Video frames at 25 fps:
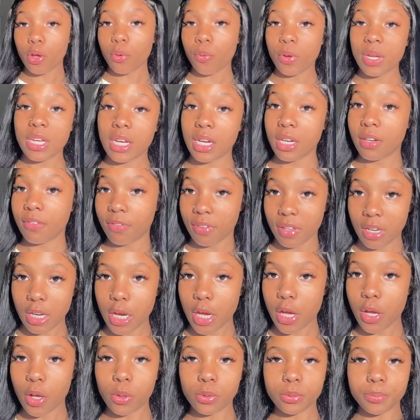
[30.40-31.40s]
awaited
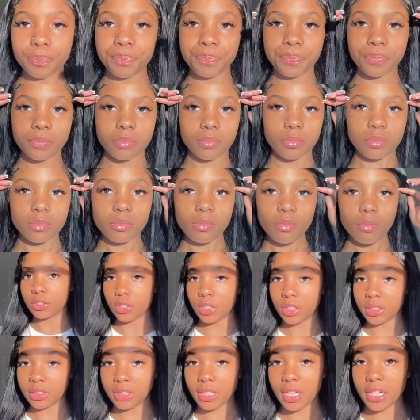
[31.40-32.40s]
video, so
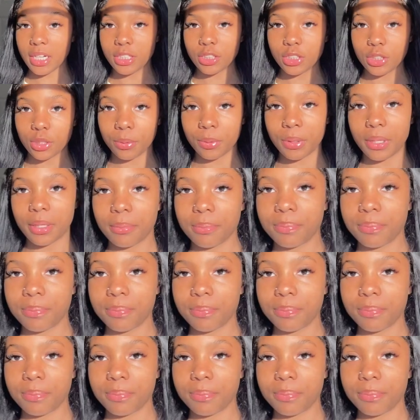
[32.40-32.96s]
let's get into it.